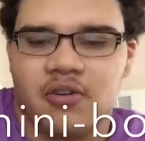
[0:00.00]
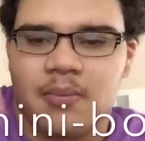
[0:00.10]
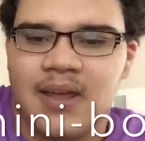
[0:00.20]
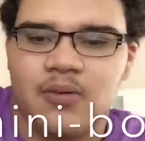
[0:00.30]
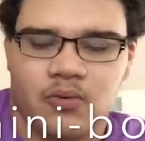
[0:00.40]
on the
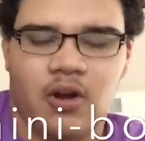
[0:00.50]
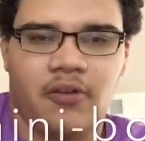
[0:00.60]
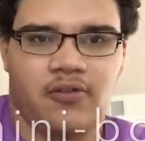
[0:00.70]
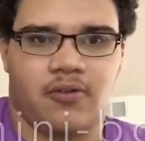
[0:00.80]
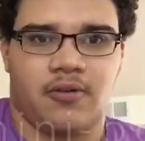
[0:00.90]
main
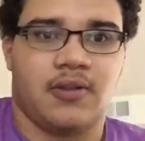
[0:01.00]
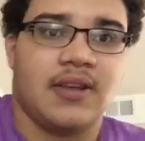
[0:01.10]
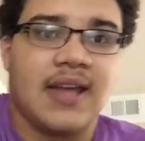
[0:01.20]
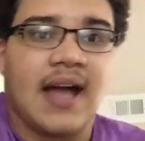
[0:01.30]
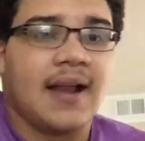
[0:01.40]
roster?
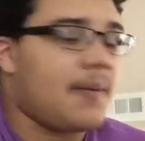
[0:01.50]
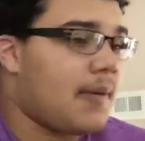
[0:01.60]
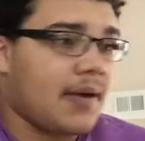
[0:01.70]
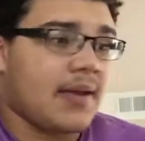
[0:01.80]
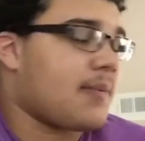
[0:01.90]
You got
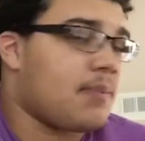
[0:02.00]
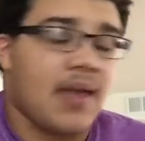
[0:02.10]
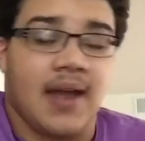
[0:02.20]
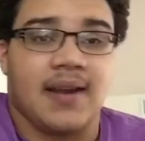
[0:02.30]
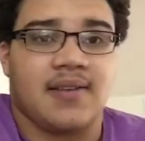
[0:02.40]

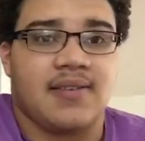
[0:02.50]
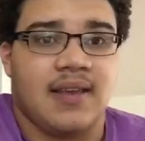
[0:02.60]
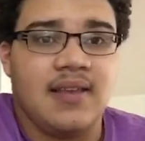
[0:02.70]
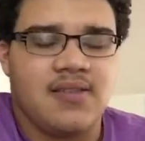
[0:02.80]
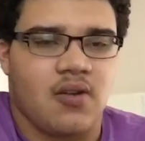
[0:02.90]

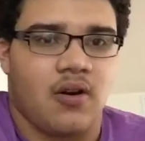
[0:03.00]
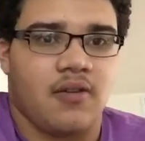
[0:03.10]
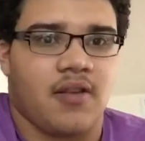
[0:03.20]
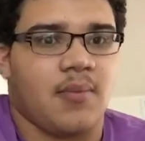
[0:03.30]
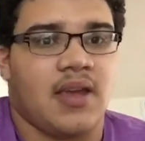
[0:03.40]
NXT
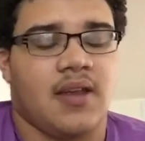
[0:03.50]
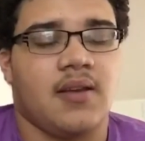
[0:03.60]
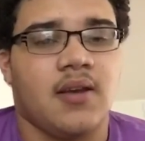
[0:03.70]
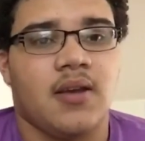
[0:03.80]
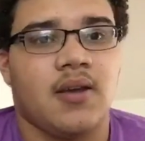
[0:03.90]
stars. I
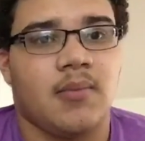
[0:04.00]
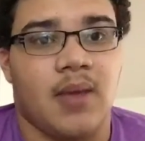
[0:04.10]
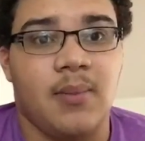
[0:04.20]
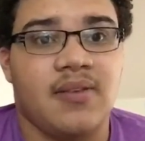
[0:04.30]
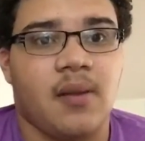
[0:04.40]
mean,
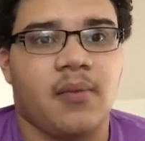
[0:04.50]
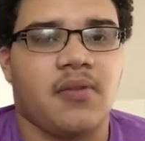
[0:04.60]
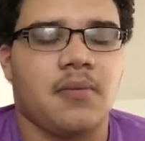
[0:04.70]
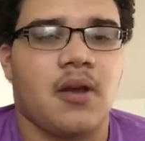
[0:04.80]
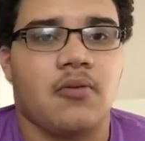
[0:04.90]
maybe some of
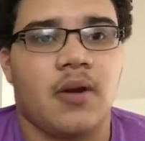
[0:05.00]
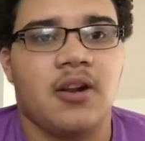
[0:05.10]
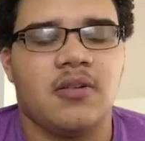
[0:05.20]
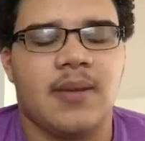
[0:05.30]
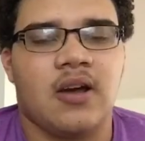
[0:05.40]
them that are
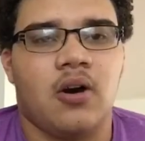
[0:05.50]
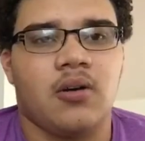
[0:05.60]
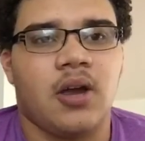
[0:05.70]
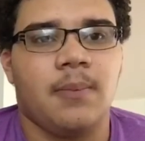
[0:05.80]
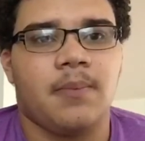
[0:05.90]
ready to be
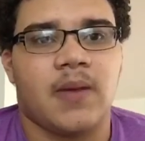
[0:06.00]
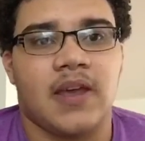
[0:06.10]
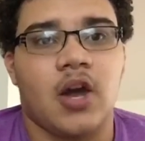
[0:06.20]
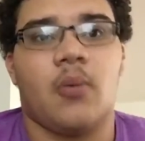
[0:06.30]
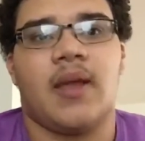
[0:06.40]
called up
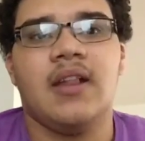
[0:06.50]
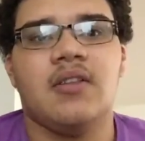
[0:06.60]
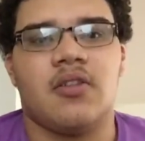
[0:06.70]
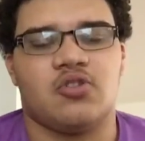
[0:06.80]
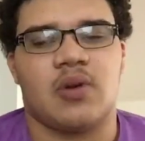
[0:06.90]
can go
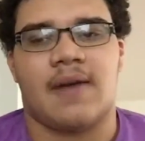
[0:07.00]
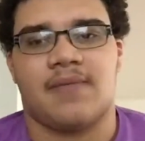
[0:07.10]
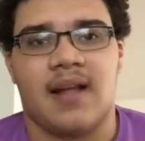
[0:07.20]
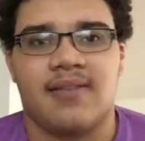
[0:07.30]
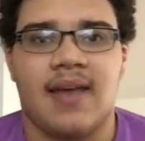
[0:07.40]
into the
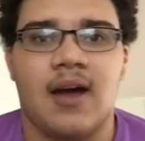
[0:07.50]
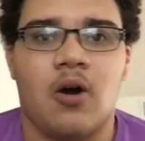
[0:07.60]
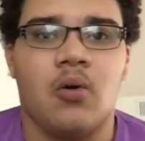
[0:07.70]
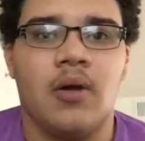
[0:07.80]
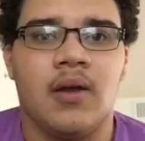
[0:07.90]
draft. That's
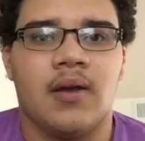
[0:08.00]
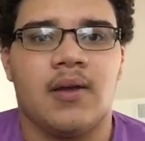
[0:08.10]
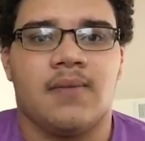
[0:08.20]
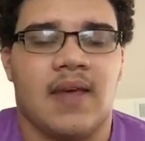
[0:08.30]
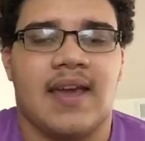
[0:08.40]
how
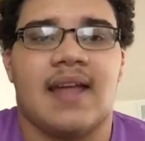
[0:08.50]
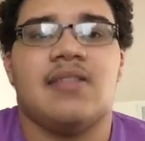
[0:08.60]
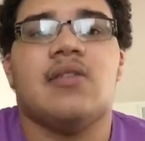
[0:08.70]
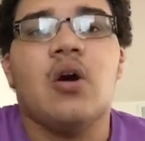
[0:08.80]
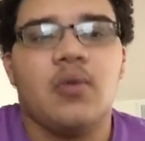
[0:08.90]
they
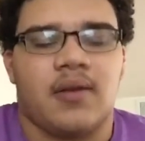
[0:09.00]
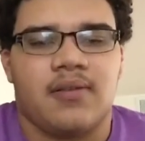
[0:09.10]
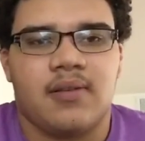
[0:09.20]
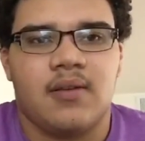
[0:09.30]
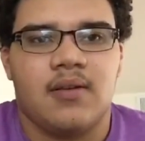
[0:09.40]
get
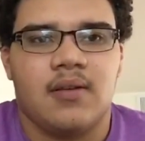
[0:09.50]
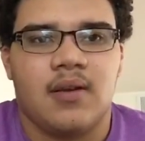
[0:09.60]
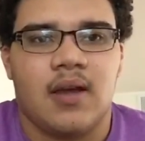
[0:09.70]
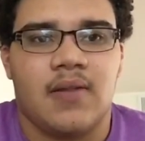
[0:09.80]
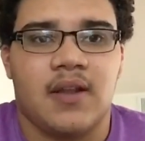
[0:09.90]
noticed.
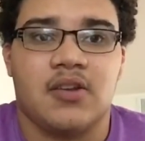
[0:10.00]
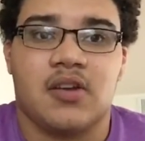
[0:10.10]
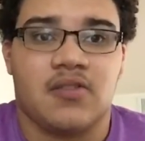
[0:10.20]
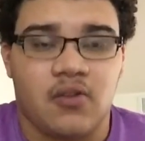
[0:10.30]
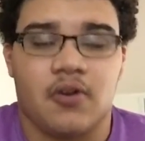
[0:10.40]
And then you
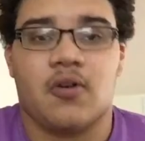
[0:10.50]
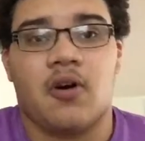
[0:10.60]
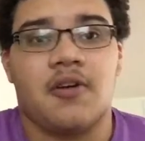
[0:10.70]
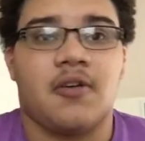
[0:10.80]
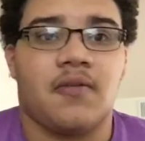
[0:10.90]
could start
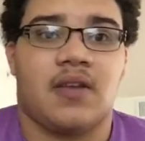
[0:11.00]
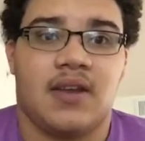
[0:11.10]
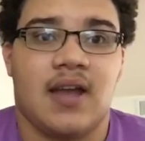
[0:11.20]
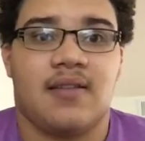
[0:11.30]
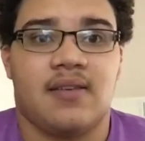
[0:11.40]
all your
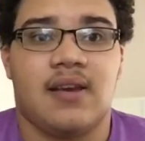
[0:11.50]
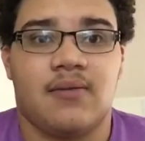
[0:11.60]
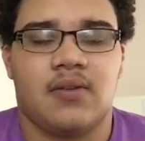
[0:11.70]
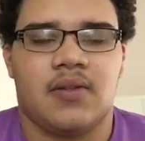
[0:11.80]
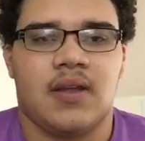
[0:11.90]
vignettes and
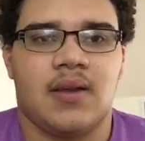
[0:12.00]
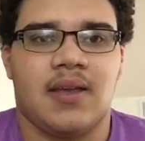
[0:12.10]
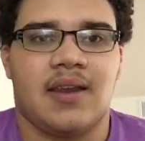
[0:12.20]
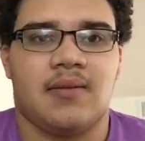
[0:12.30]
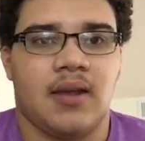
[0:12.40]

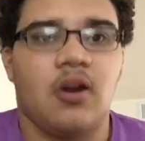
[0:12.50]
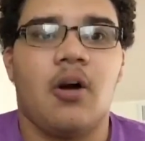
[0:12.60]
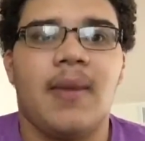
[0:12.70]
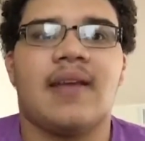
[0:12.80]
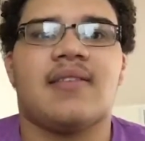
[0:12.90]
everything. And it
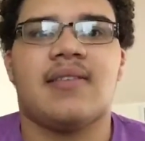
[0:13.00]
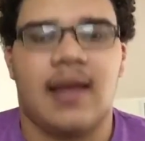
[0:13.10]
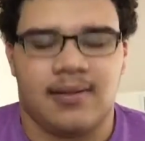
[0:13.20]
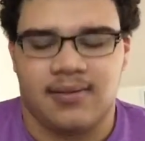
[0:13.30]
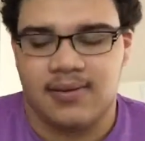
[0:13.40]
all makes
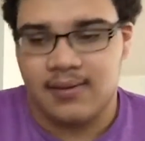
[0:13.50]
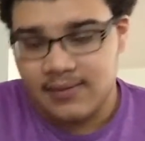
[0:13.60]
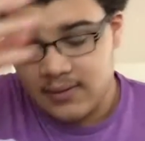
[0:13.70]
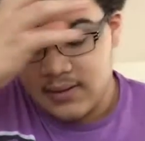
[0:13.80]
sense.